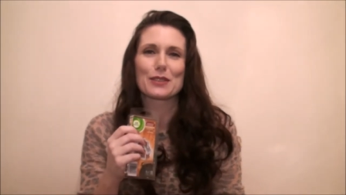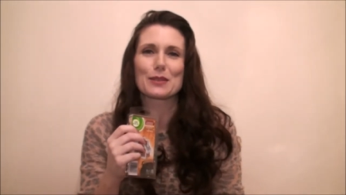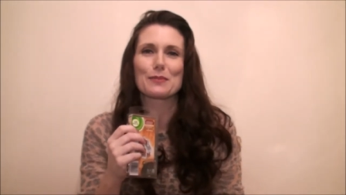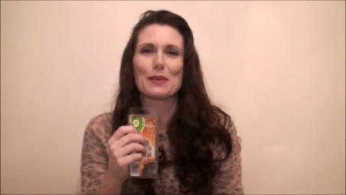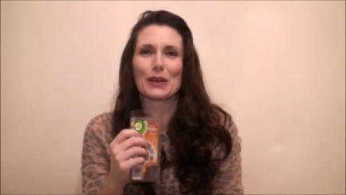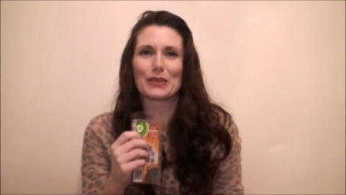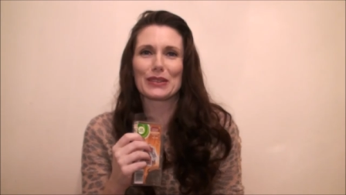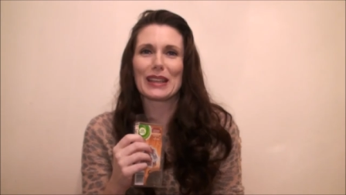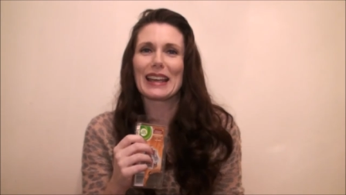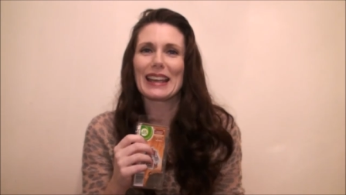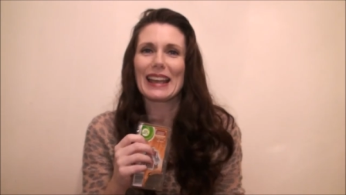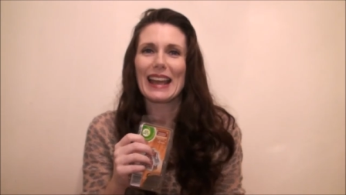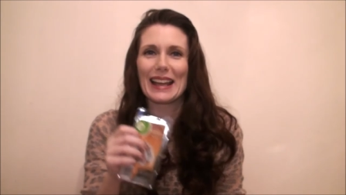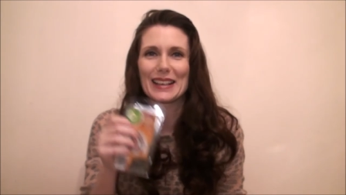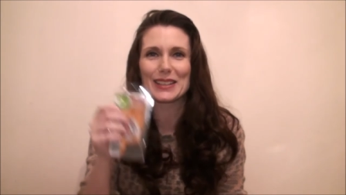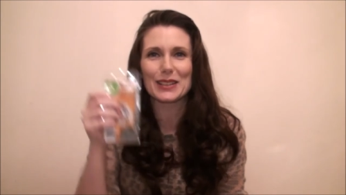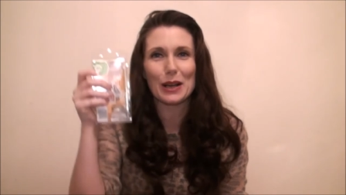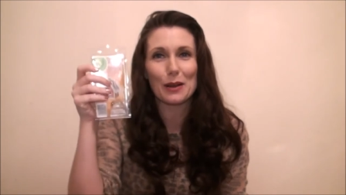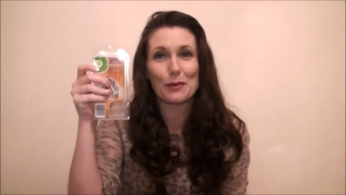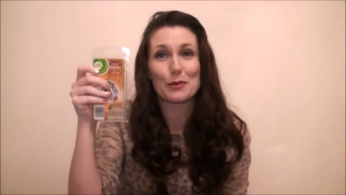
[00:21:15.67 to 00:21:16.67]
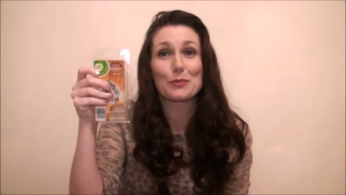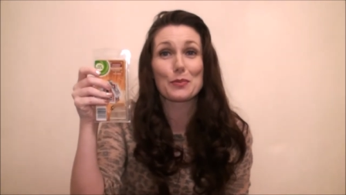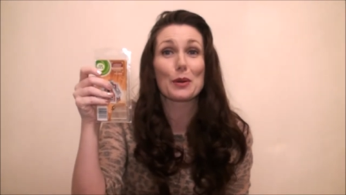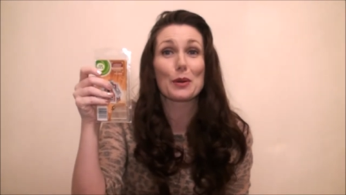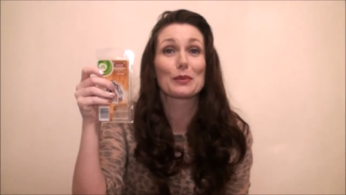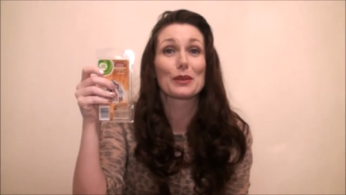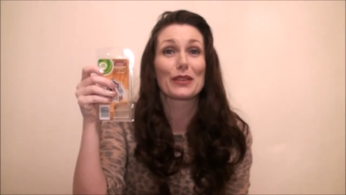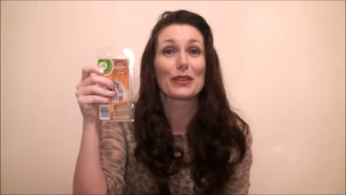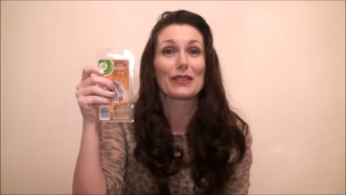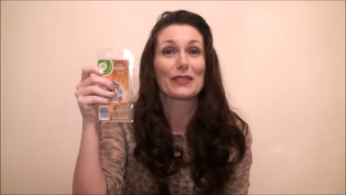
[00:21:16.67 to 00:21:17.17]
smelled that candle, I would
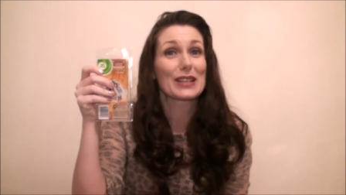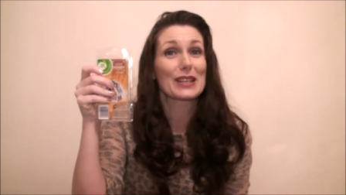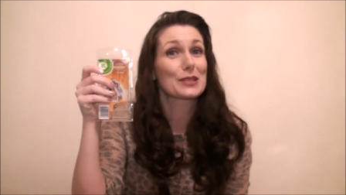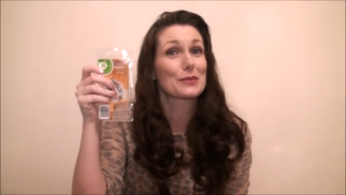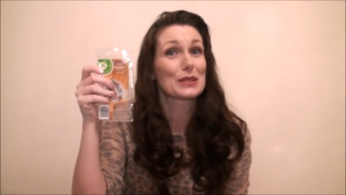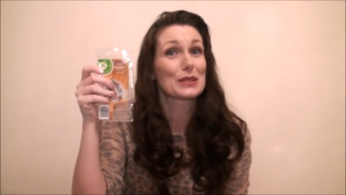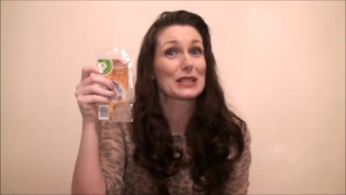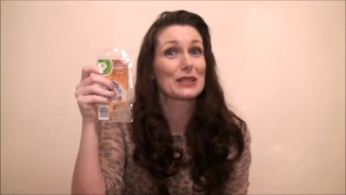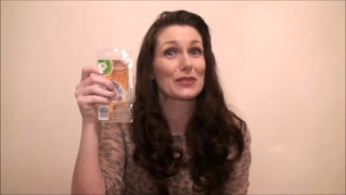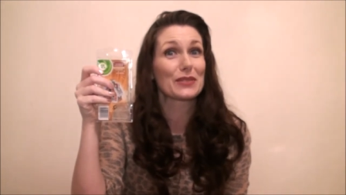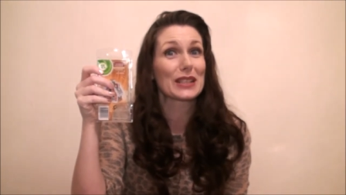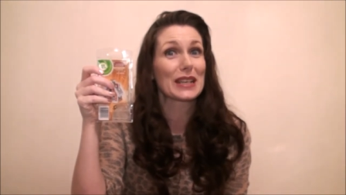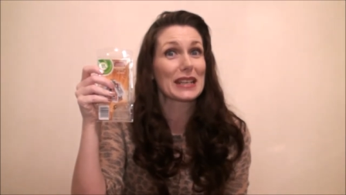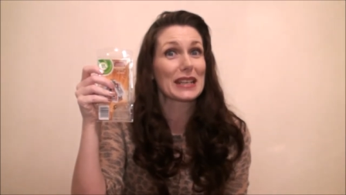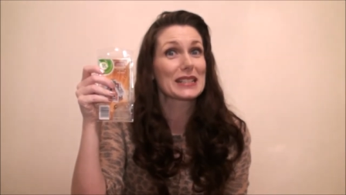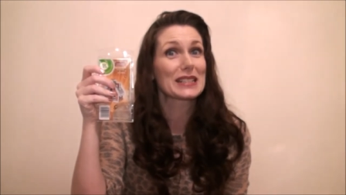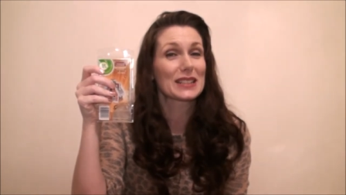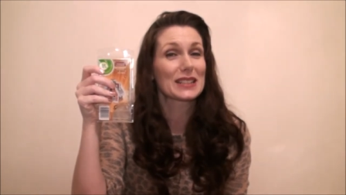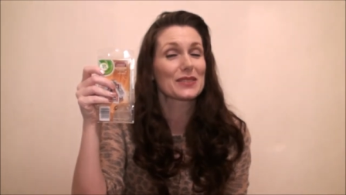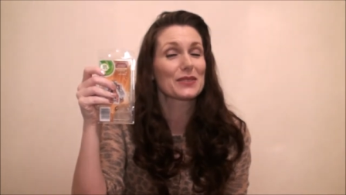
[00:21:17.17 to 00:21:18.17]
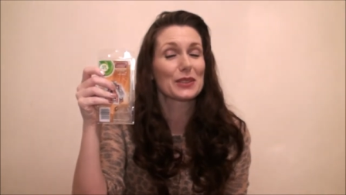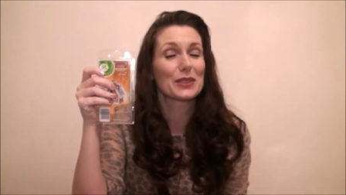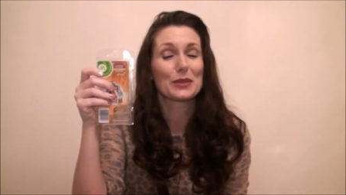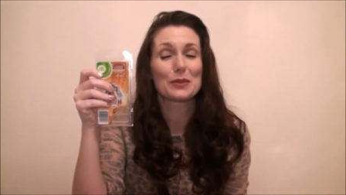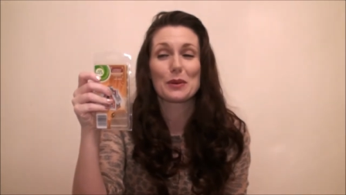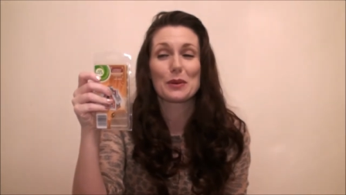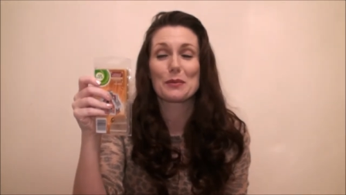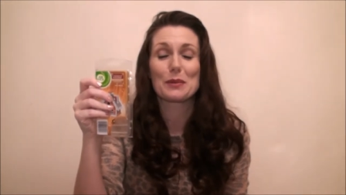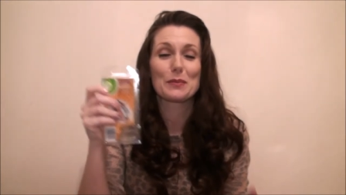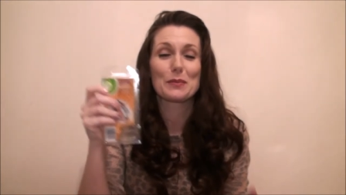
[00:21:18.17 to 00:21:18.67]
probably think this was even nicer, if you know
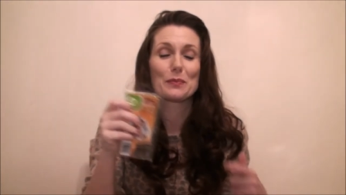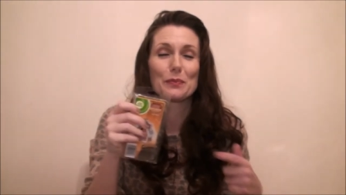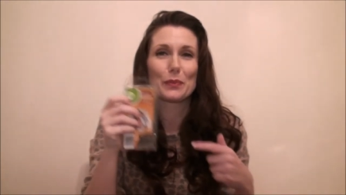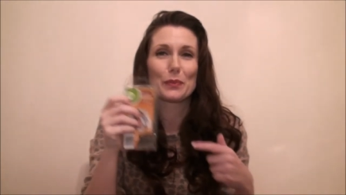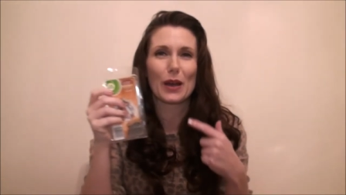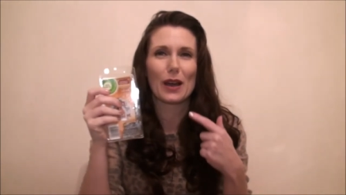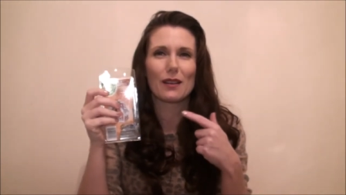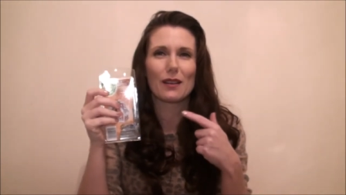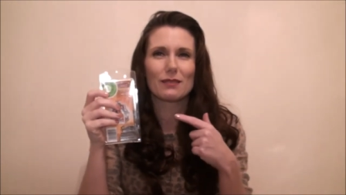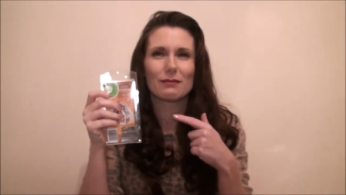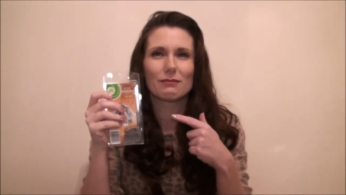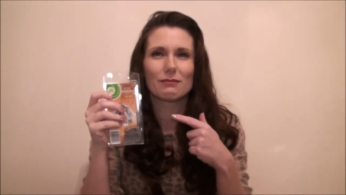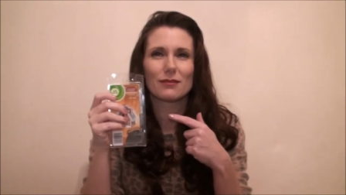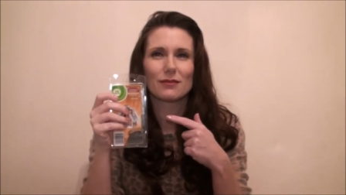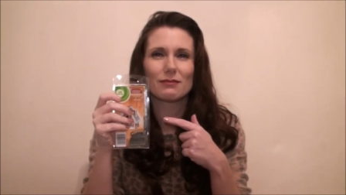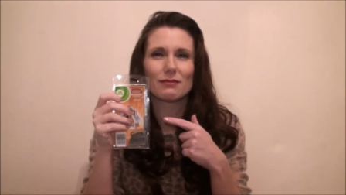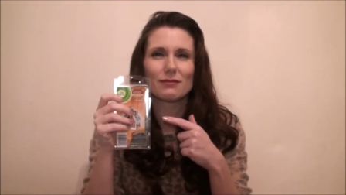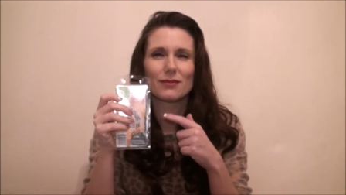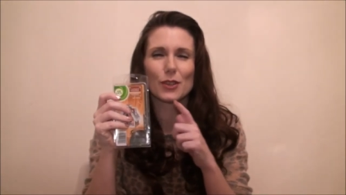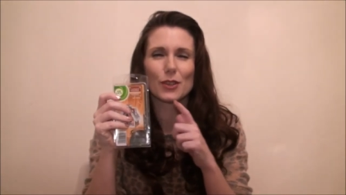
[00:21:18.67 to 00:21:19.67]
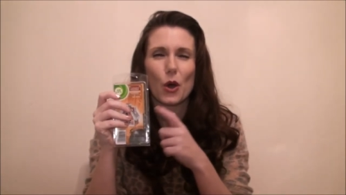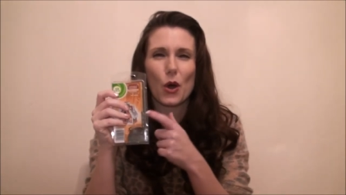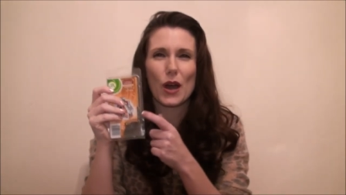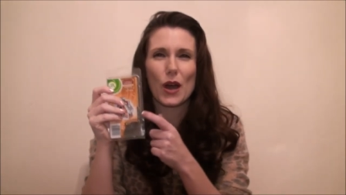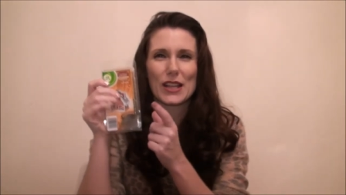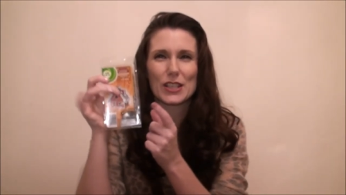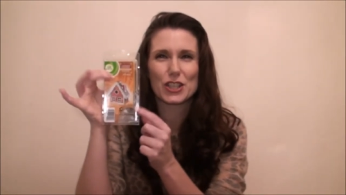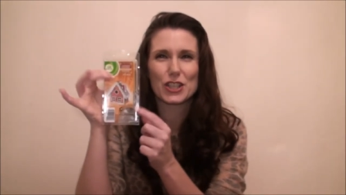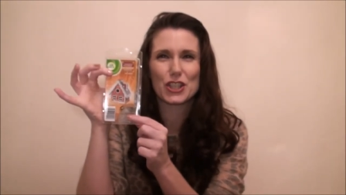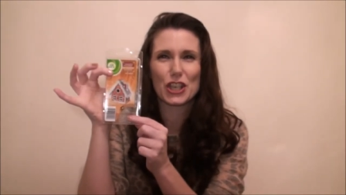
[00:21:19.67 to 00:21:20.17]
what I mean, but not
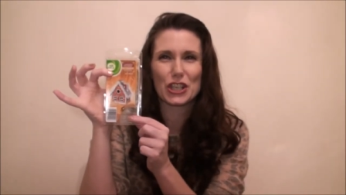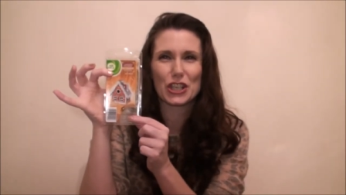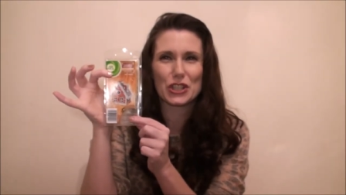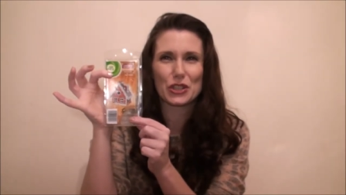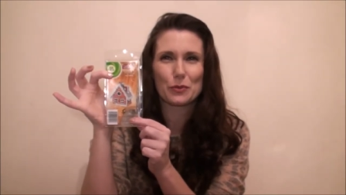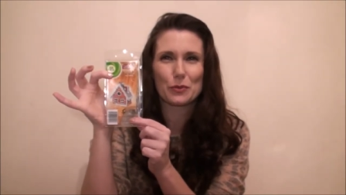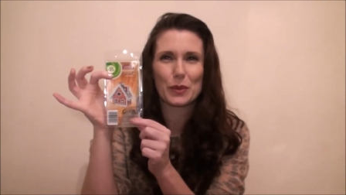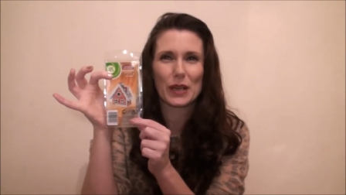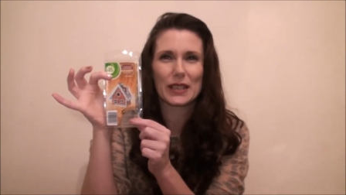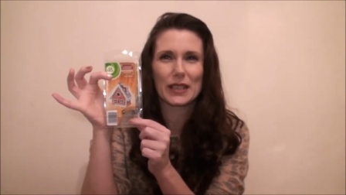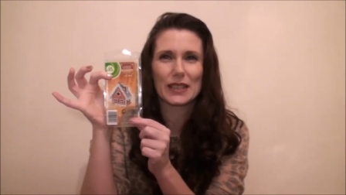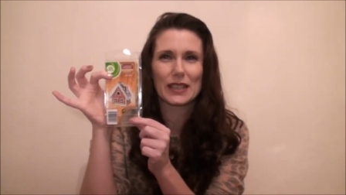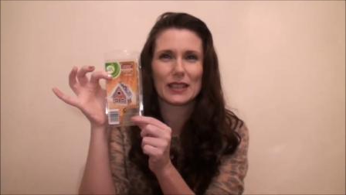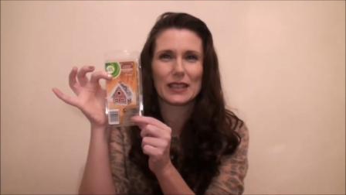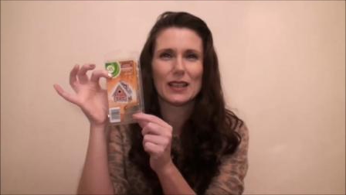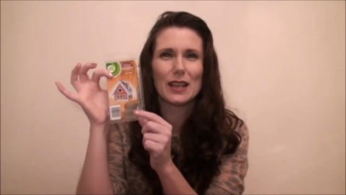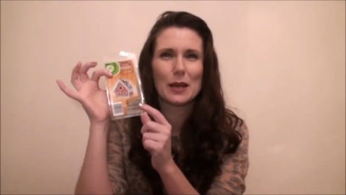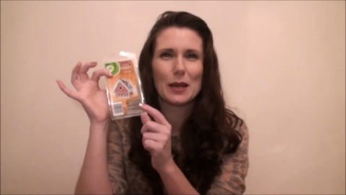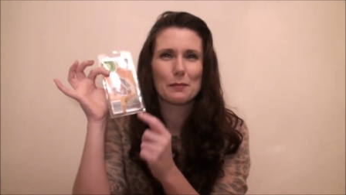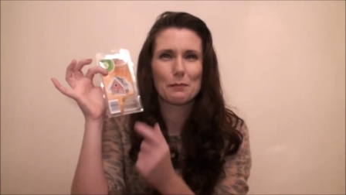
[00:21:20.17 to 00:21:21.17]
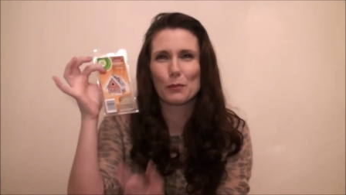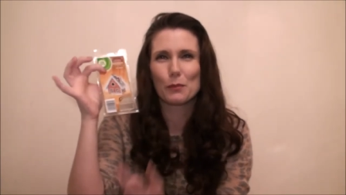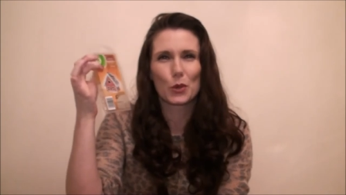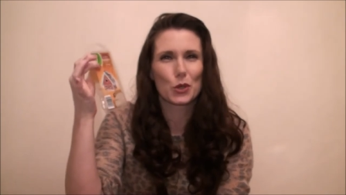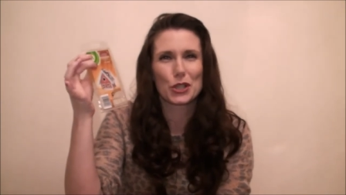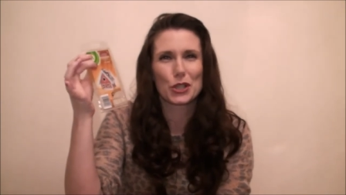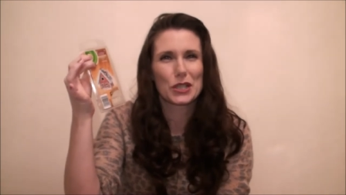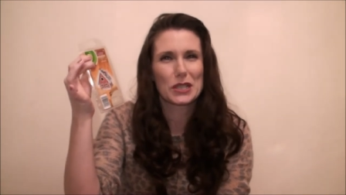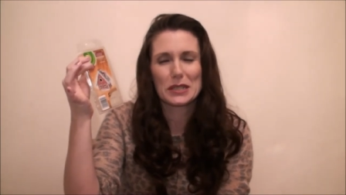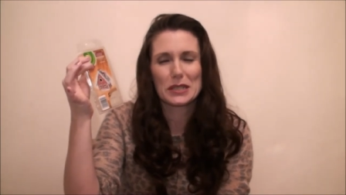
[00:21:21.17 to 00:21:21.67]
as gingerbready, more
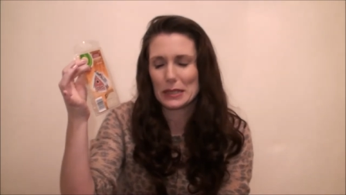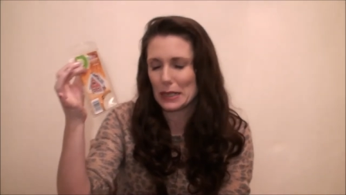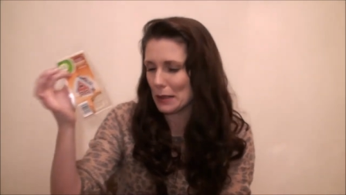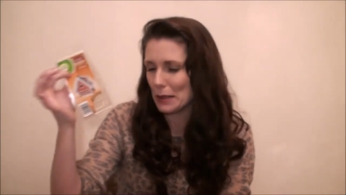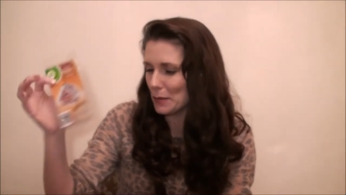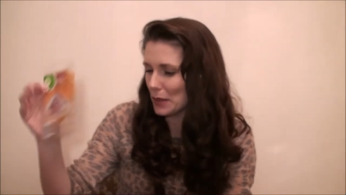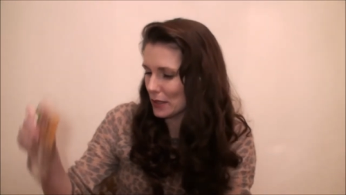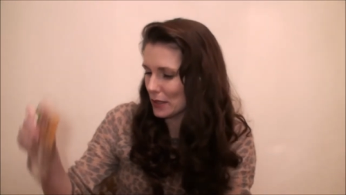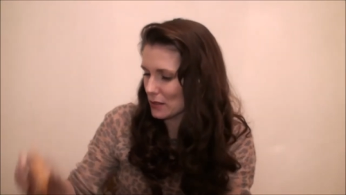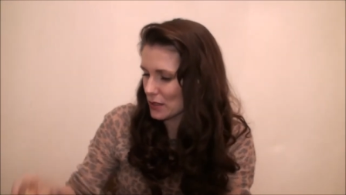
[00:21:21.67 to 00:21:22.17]
just cinnamon.